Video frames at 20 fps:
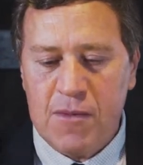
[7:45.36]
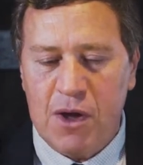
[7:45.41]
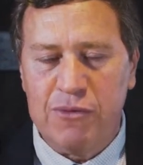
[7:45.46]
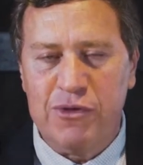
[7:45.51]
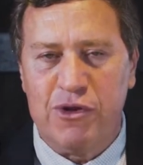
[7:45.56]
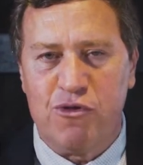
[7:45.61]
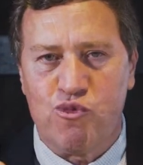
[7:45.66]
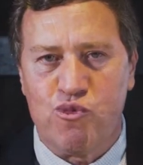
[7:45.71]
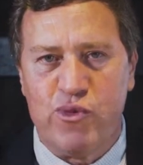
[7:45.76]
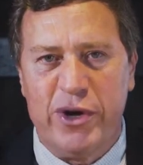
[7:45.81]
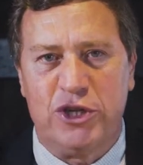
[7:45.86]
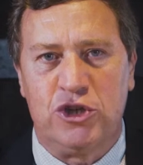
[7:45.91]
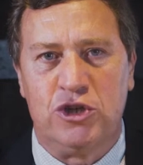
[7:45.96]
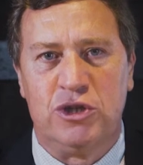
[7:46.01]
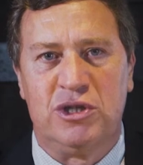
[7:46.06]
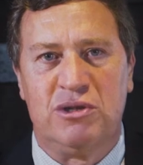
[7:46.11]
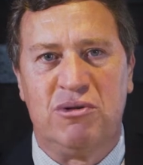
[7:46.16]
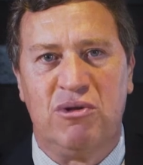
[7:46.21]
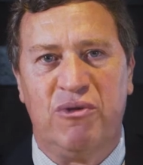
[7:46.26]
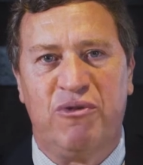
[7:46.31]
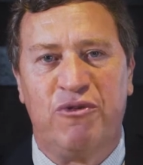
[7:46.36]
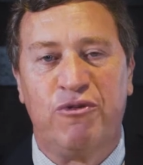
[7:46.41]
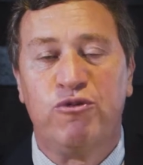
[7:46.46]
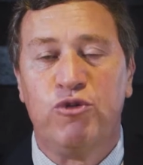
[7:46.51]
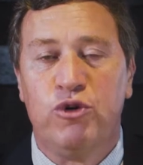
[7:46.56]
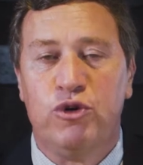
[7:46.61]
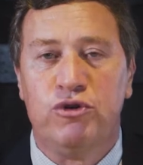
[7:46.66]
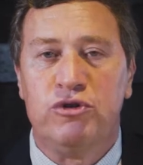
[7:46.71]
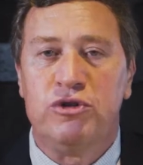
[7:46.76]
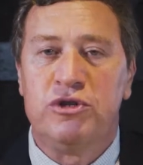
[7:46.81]
The richness of the
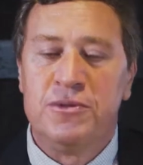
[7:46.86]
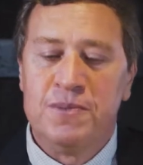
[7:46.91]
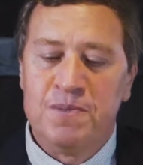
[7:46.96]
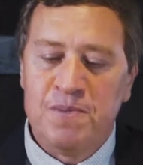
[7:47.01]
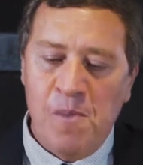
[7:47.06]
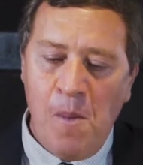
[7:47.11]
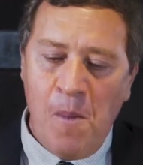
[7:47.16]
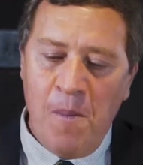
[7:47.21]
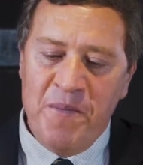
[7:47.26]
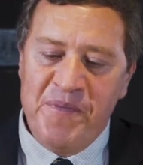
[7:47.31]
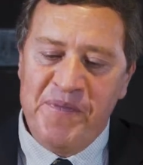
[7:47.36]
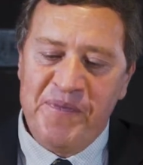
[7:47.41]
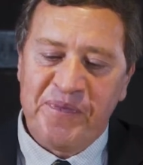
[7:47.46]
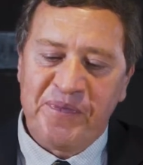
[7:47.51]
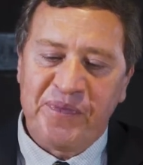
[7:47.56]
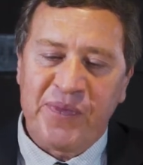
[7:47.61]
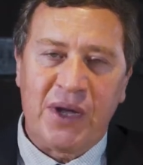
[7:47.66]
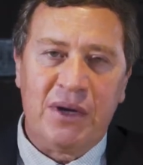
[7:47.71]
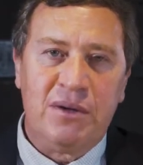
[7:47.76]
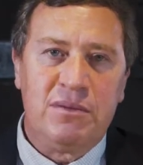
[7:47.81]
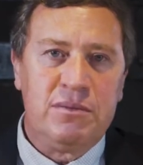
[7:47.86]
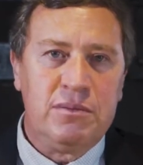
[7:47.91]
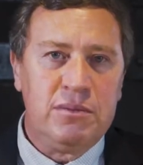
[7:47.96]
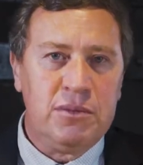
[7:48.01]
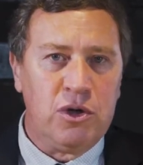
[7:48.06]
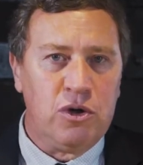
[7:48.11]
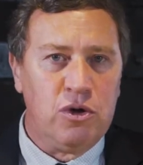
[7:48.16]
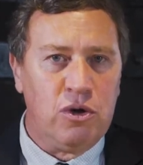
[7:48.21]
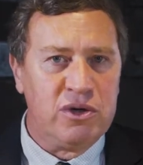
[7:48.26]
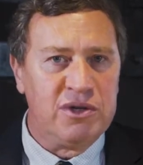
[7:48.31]
fruit,
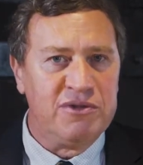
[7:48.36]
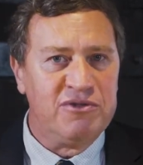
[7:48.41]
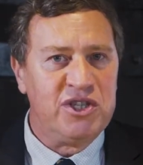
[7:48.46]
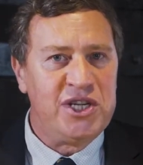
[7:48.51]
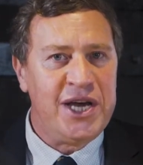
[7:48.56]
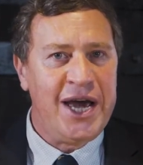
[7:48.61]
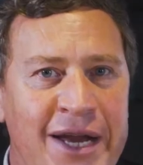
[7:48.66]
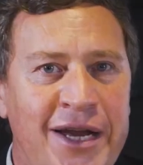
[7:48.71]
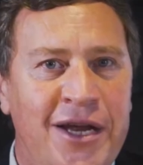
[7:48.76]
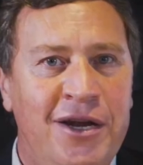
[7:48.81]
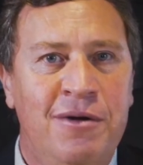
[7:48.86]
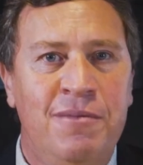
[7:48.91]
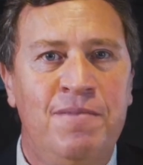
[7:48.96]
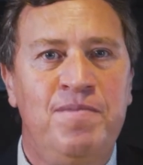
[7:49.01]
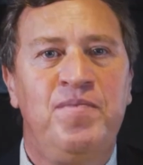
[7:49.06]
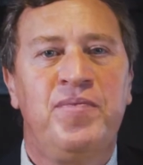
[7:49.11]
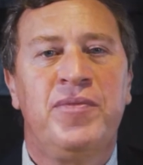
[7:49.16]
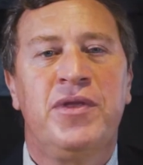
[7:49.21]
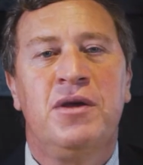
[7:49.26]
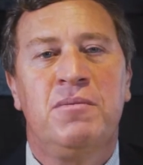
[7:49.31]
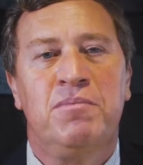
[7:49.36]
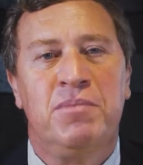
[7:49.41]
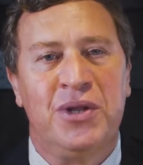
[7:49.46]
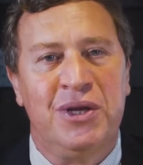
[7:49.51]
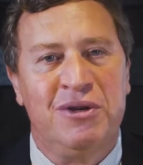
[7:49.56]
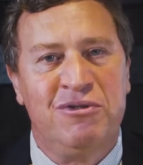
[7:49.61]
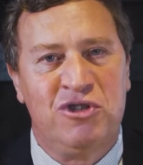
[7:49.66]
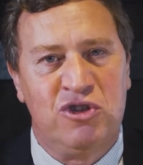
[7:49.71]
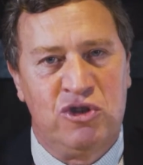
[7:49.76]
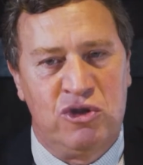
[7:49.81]
a lot of tannin, but
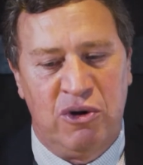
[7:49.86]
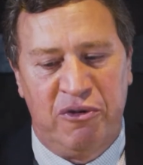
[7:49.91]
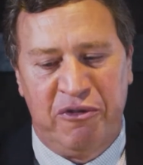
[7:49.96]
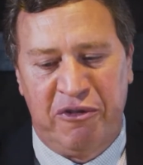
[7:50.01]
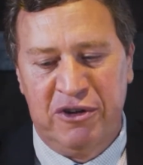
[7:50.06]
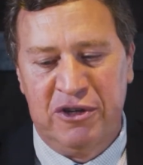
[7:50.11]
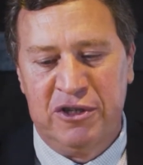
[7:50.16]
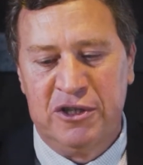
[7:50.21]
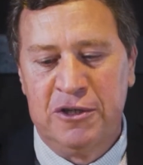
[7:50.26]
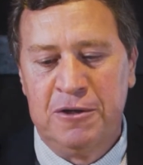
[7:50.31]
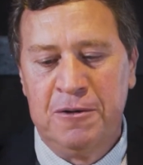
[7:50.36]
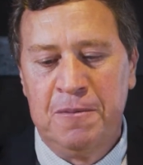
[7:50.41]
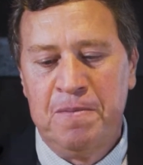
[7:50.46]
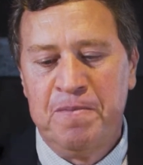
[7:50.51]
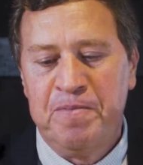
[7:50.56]
they've softened,